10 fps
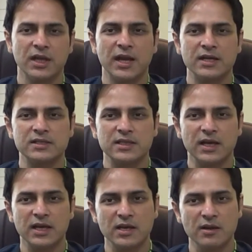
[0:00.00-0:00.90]
And
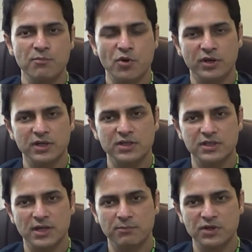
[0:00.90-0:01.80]
second important
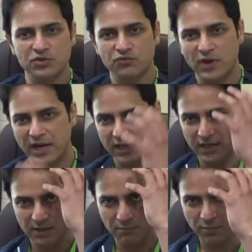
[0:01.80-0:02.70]
step is, while
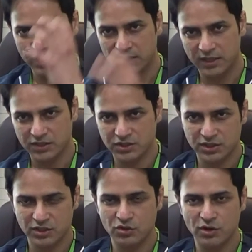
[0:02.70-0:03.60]

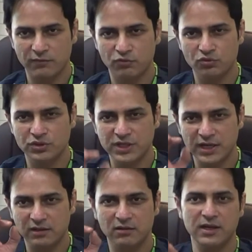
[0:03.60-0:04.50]
implantation, you have to
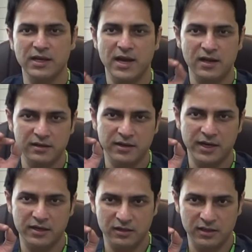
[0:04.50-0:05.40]
gently
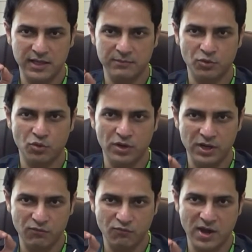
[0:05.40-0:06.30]
handle them
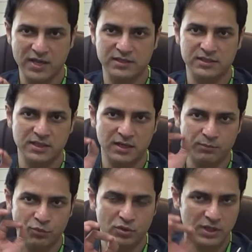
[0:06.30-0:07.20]
only once
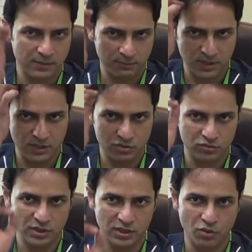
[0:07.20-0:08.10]
and put them into
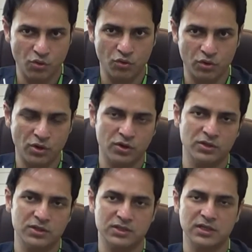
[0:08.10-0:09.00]
the hole or
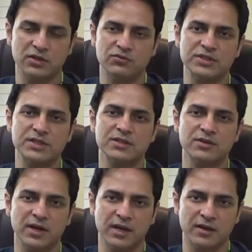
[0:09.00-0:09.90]
the slit which is
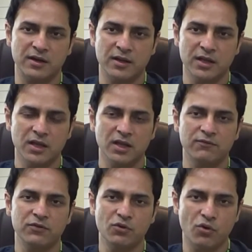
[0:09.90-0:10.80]
created.
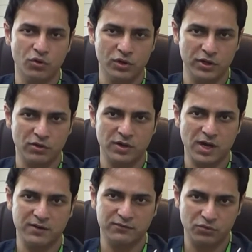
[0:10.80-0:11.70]
If you hold your
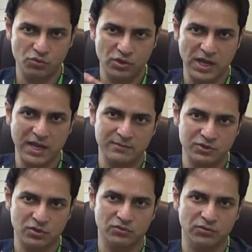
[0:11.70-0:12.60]
graft 2 times
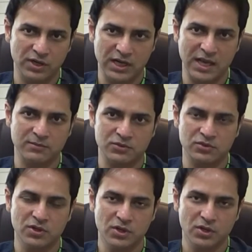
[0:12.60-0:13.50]
or 3
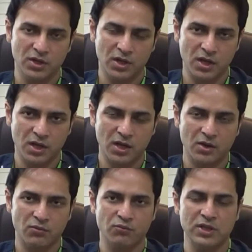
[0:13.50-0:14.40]
times
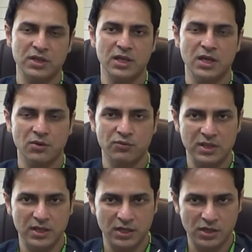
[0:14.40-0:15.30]
with
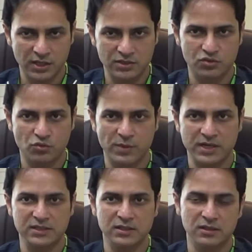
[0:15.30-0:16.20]
the
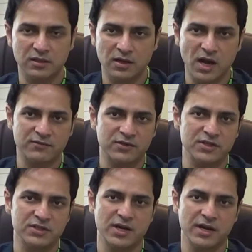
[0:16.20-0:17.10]
instruments, the graft
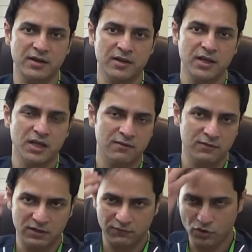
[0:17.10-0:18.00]
is dead.
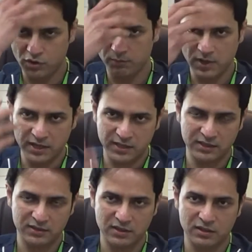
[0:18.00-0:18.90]
Even if you are
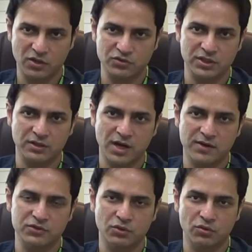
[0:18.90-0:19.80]
implanting 3000
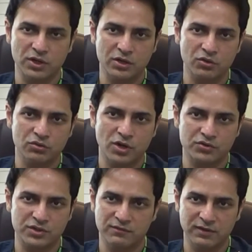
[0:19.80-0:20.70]
grafts, only
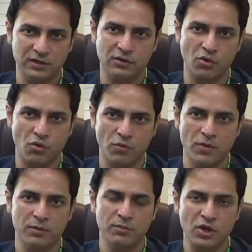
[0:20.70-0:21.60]
2000 will grow,
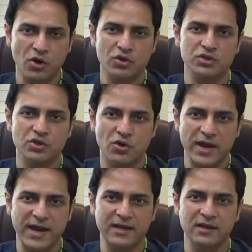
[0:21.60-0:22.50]
because your
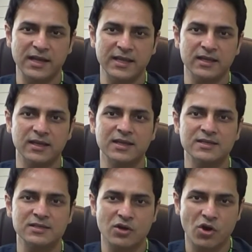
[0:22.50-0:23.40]
handling
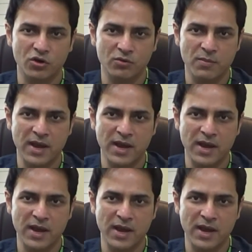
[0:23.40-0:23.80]
is not